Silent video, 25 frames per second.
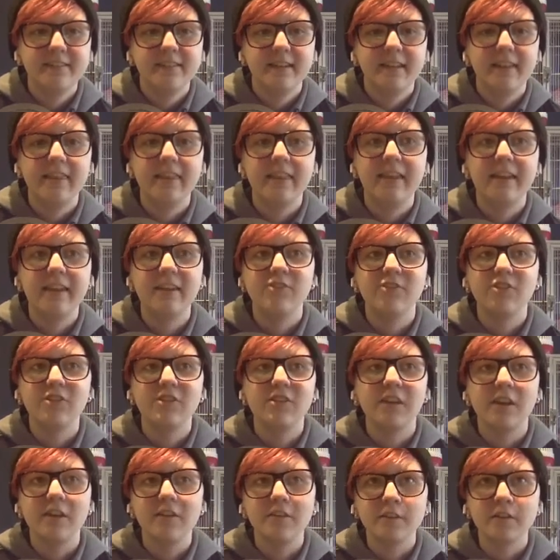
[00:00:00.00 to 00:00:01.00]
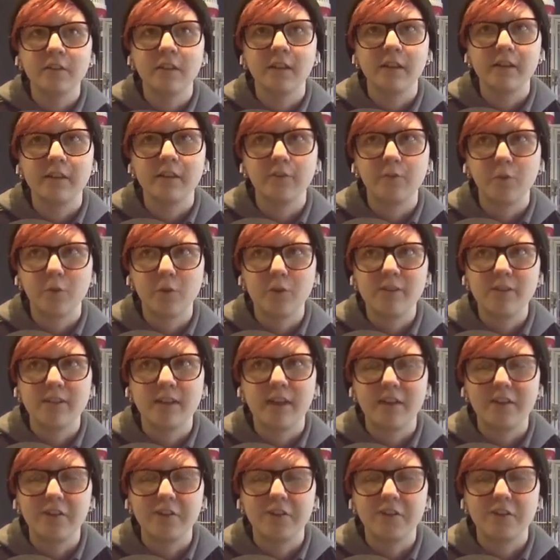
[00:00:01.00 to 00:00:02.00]
And then it just cut to like the voice
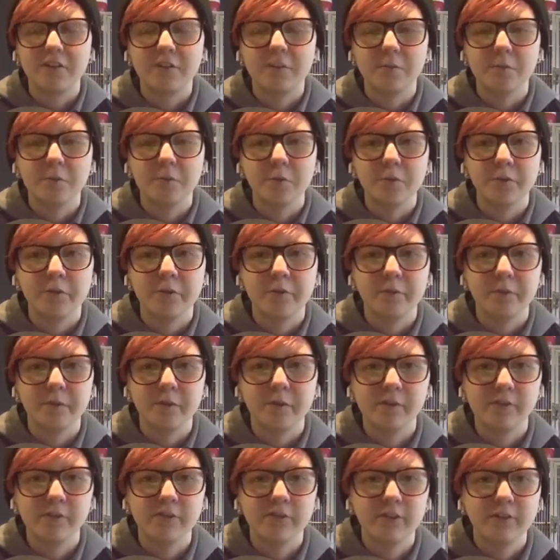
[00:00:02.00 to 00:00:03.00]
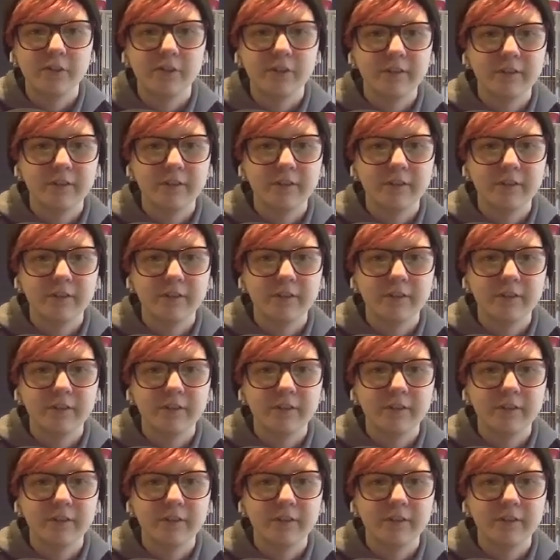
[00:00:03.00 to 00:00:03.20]
actors in the booth, I'm pretty sure.